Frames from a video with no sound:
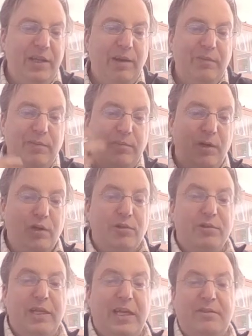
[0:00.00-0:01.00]
have a model
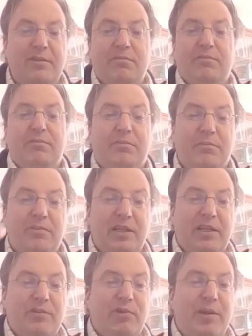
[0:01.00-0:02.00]
that
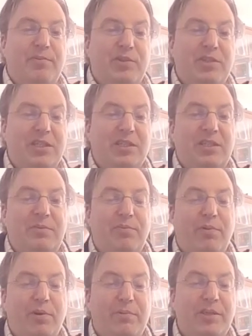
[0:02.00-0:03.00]
represents the
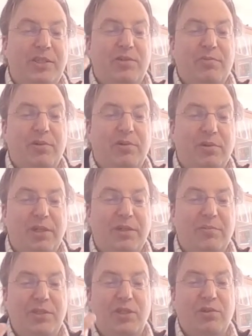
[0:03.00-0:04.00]
business model,
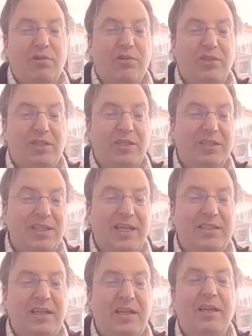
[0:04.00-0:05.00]
business logic and
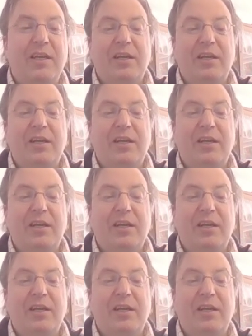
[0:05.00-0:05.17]
data.